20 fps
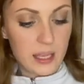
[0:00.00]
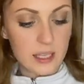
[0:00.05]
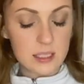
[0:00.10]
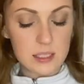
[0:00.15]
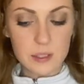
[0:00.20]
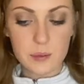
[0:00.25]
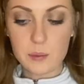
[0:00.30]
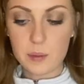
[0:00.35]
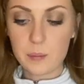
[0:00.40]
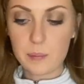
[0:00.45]

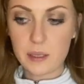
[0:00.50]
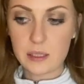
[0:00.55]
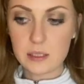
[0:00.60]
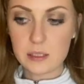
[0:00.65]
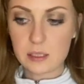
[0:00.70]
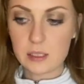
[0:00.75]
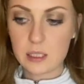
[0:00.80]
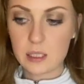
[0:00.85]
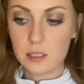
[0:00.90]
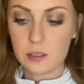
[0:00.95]
Tell me about
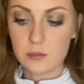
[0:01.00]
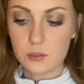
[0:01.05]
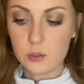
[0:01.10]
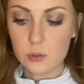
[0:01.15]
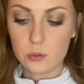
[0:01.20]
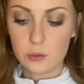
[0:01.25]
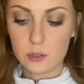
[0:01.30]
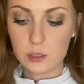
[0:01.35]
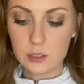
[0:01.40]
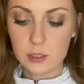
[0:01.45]
this King of
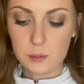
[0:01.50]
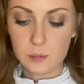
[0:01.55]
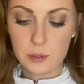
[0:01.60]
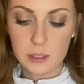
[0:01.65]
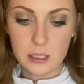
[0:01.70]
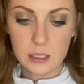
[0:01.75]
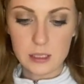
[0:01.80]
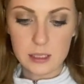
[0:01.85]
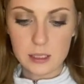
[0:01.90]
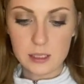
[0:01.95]
Swords,
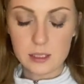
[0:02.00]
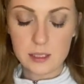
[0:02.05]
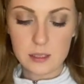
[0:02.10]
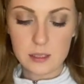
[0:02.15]
please.